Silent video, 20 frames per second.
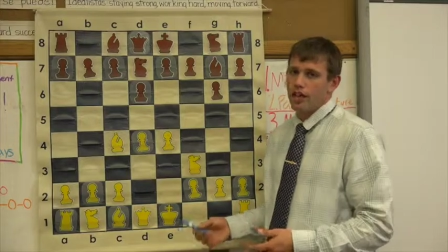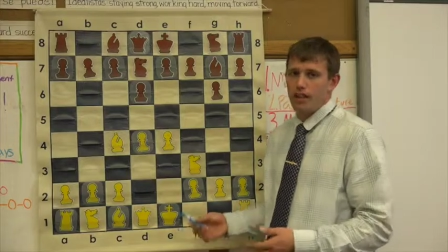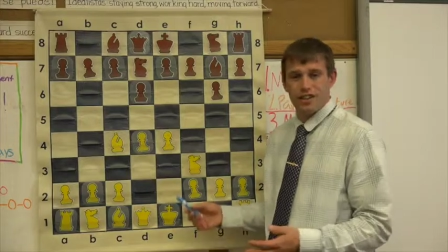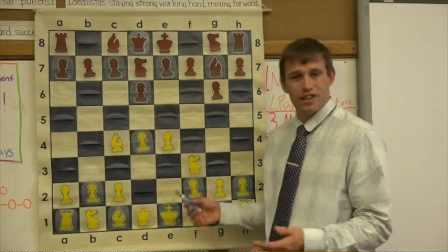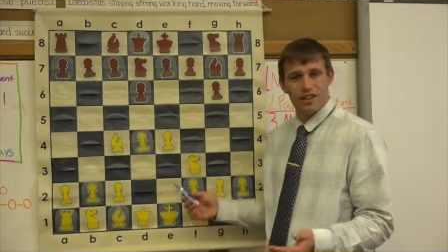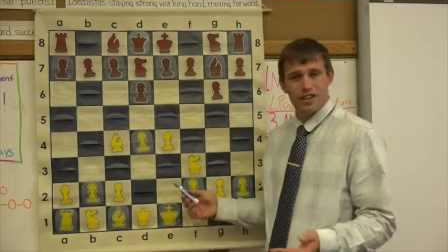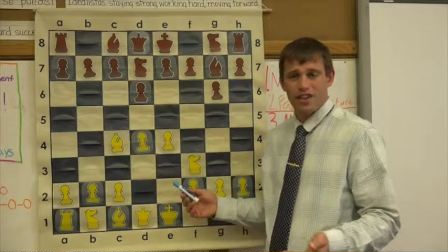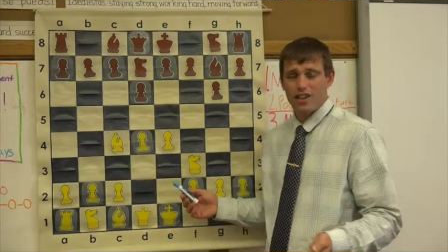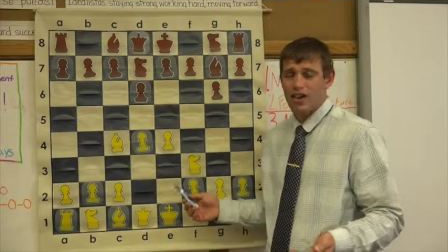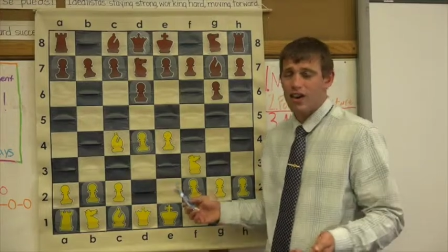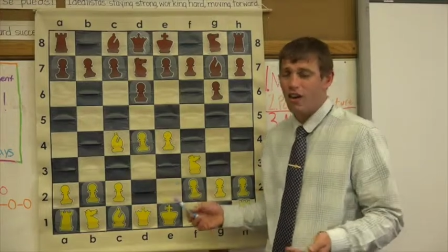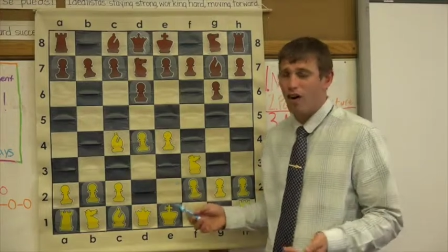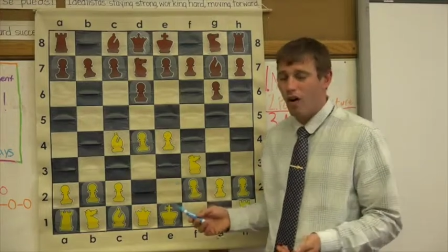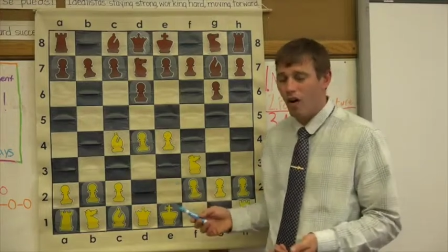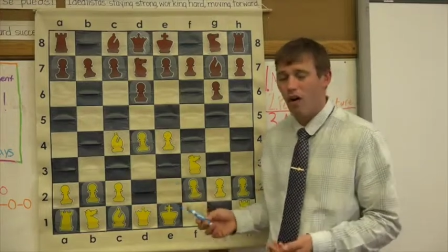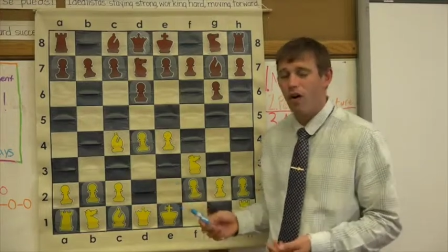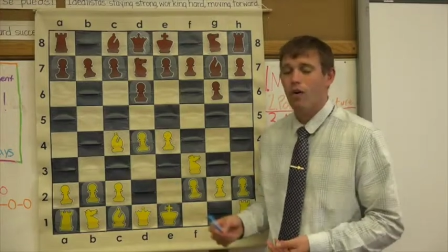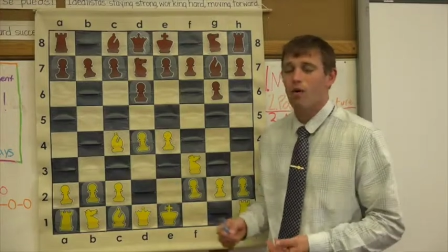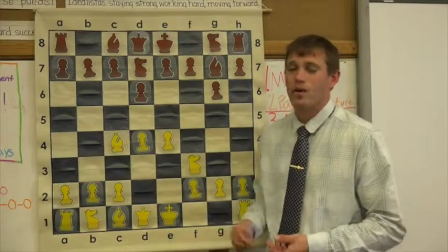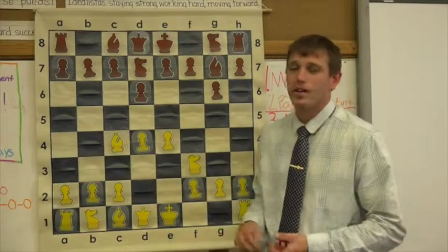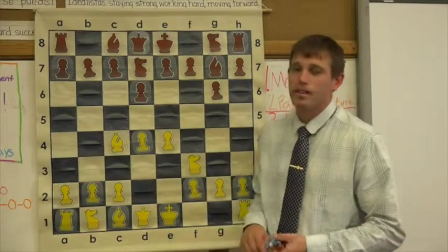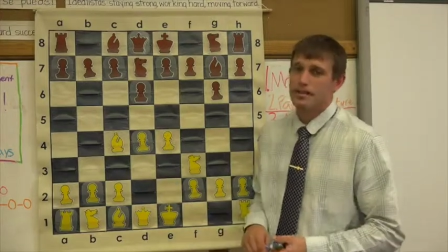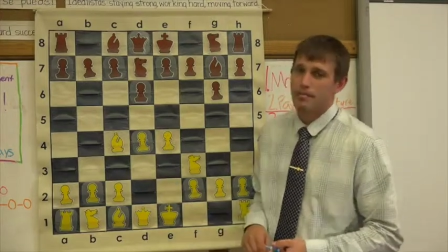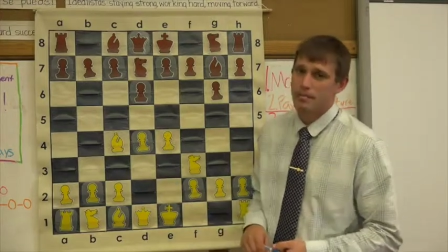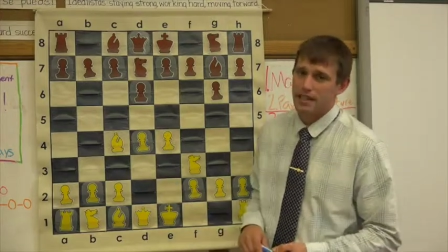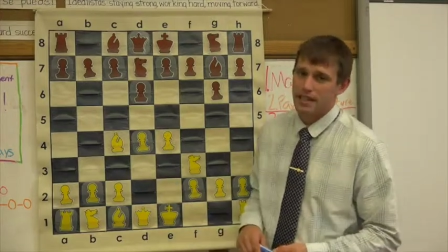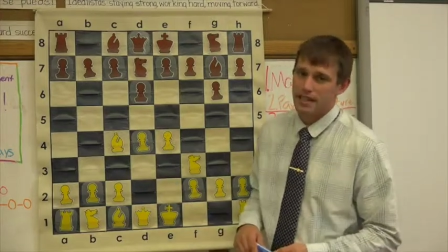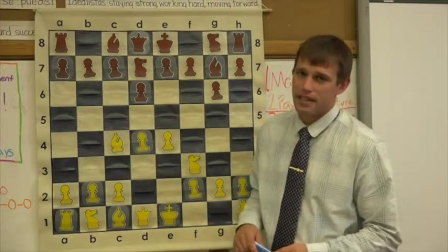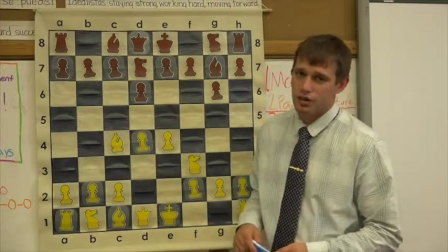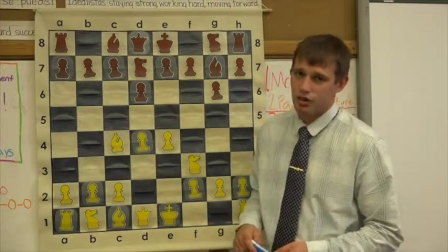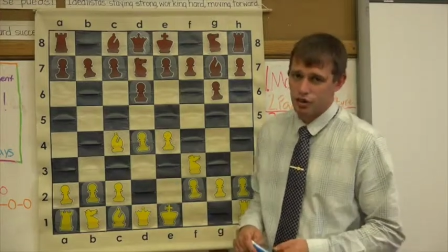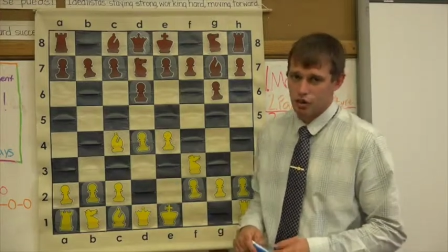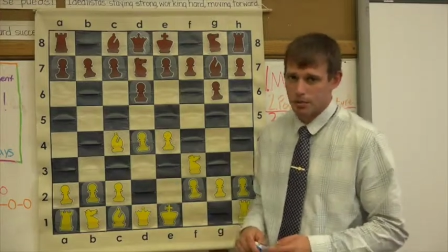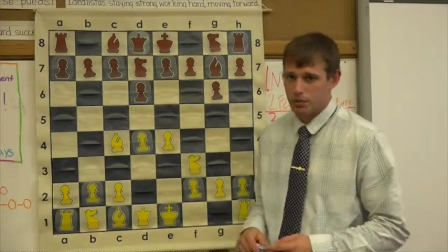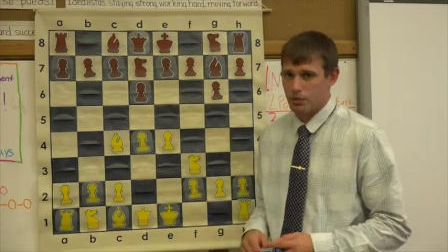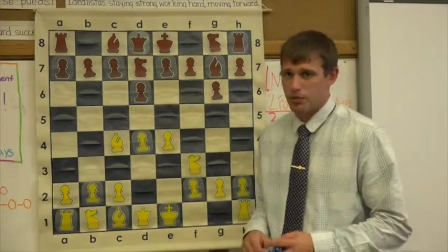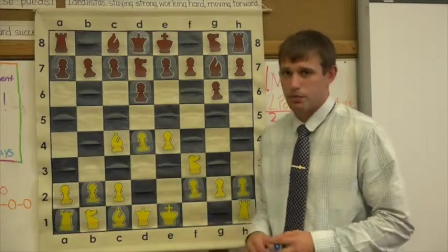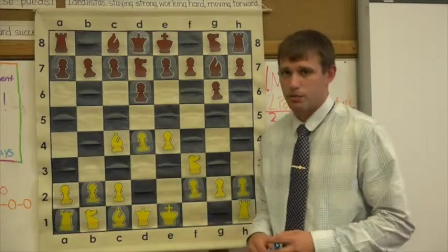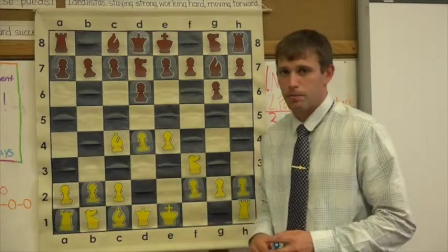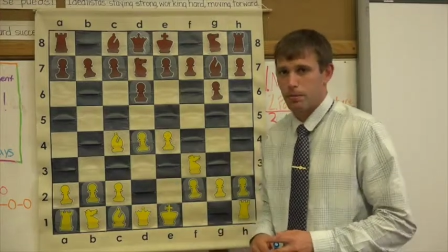you're going to always be in
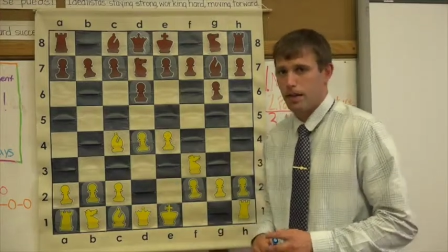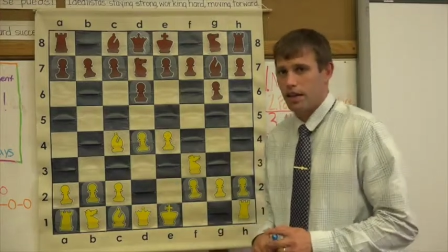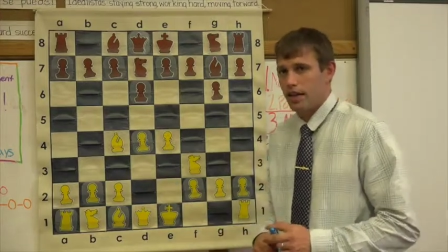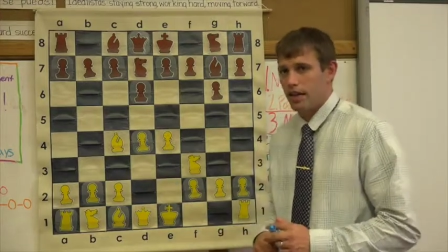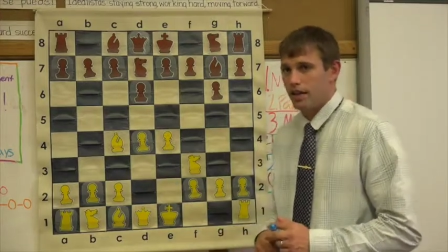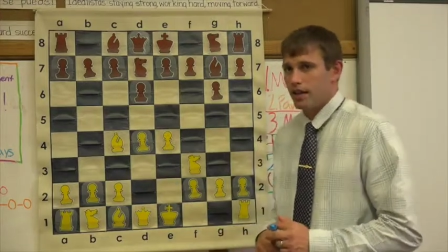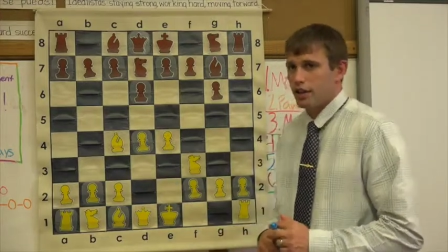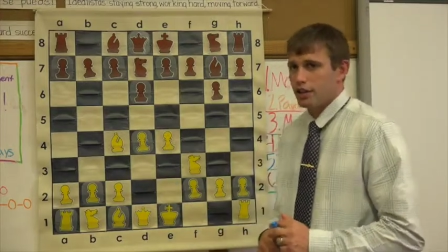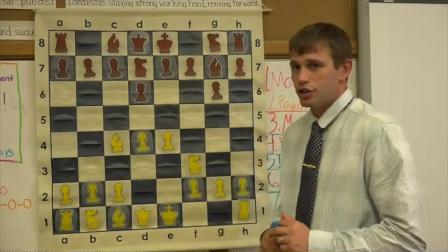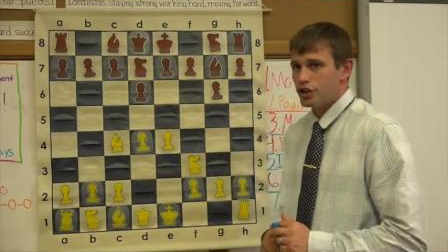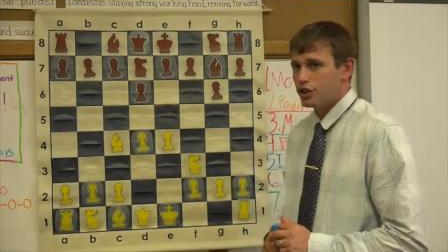trouble spot.